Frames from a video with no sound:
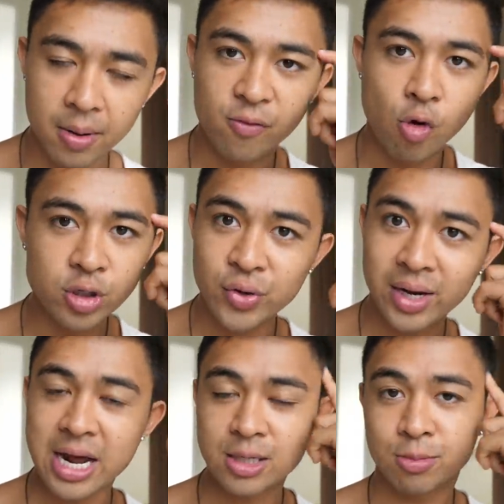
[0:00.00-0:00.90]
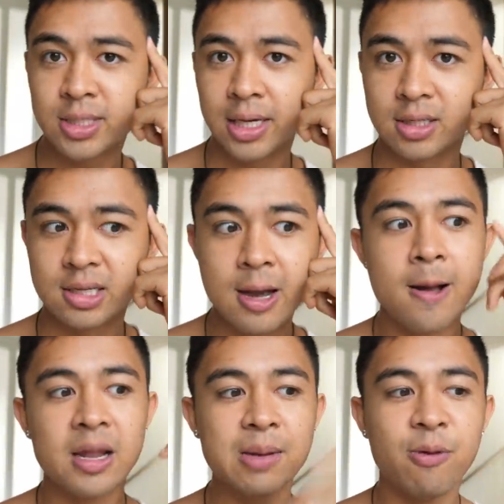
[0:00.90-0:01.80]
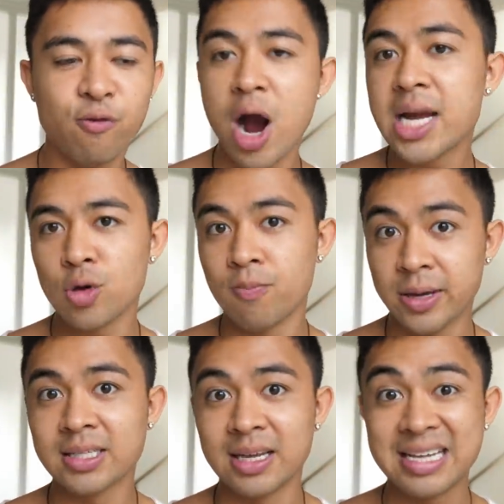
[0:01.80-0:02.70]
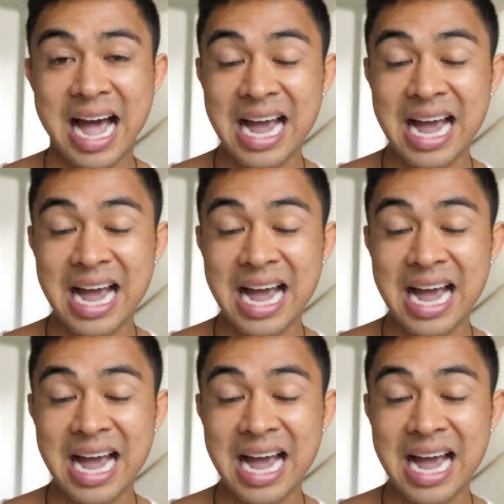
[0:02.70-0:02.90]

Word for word: but of course you need expertise. Like before I knew business,